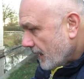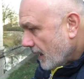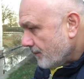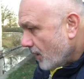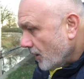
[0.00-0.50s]

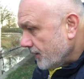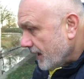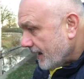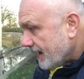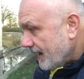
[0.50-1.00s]
I'm on
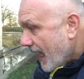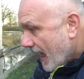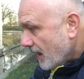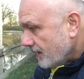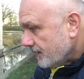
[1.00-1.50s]
a
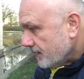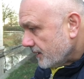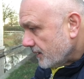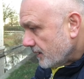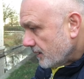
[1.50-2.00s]
canal,
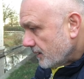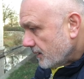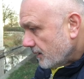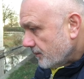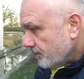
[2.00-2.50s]

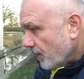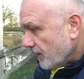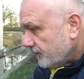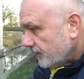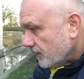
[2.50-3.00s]

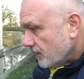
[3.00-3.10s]
but